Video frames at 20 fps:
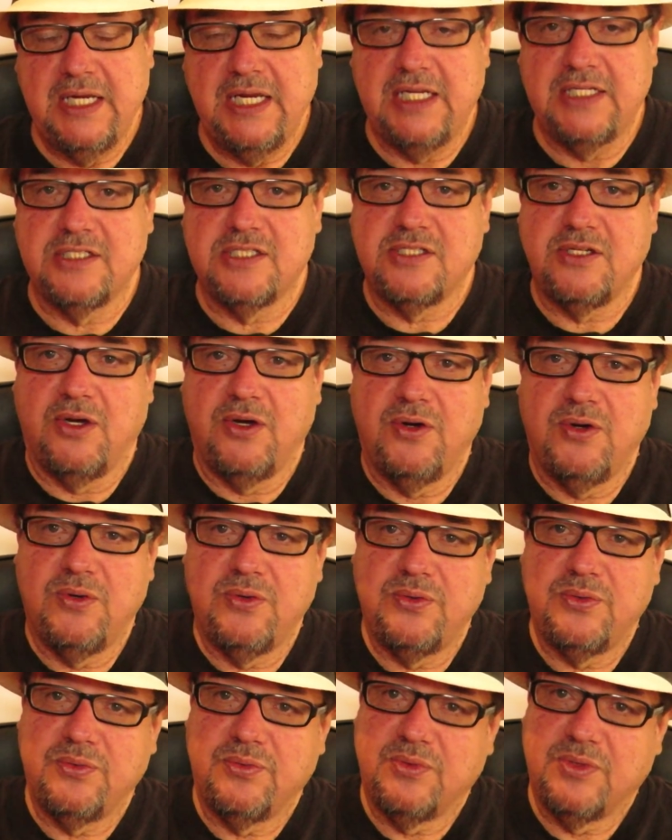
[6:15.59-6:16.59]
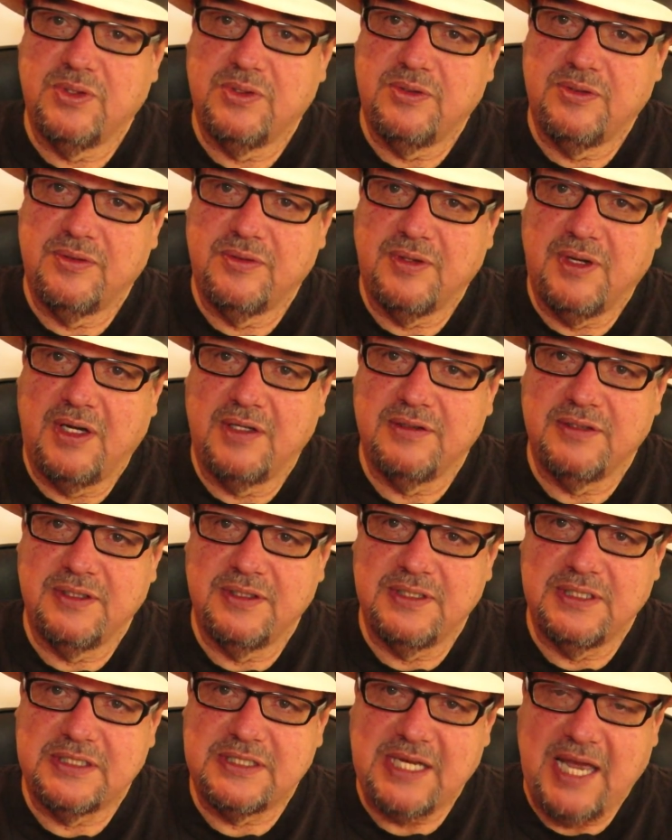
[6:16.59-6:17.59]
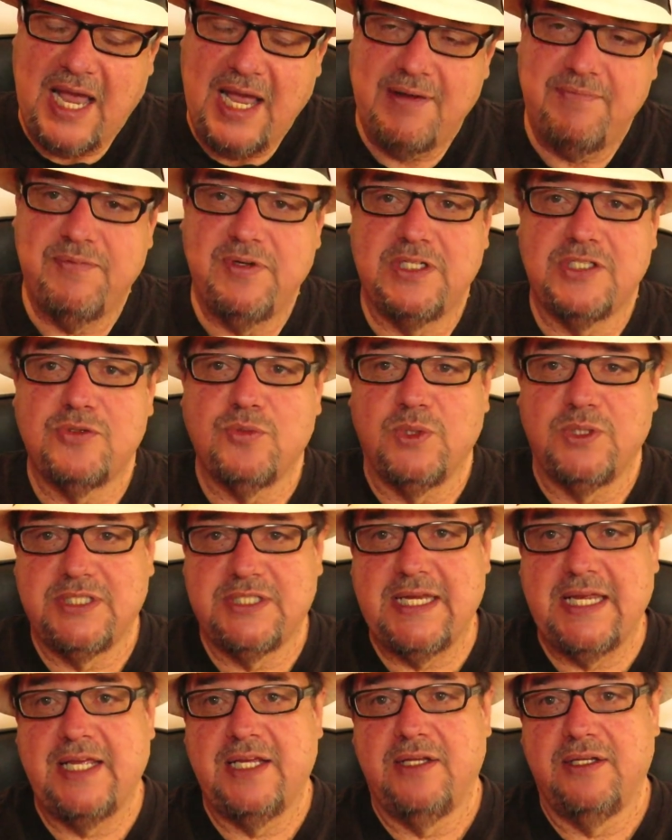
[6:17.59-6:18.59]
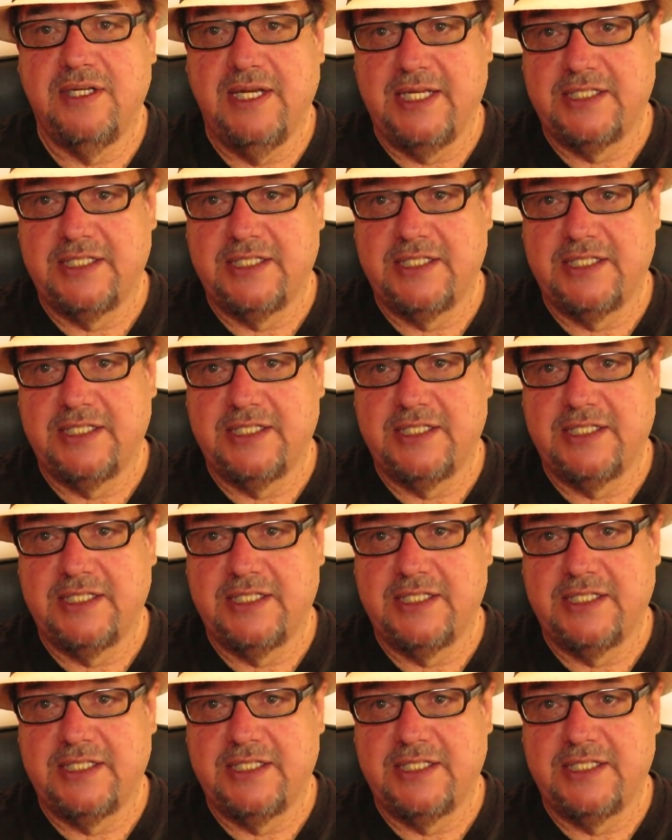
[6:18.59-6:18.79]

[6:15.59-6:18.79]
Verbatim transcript: And so it's obvious what that,